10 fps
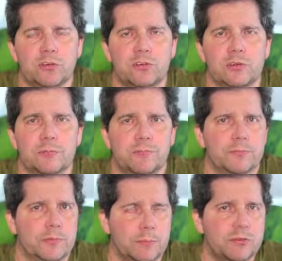the
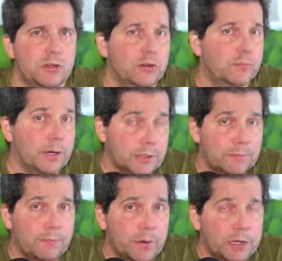commentaries by
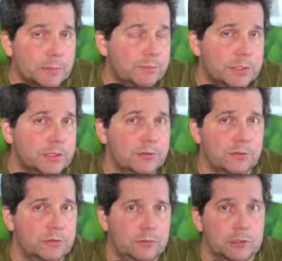Pachman because
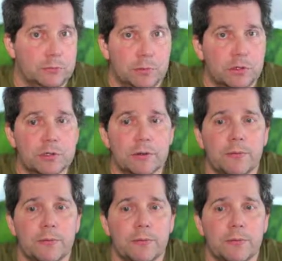it's his book.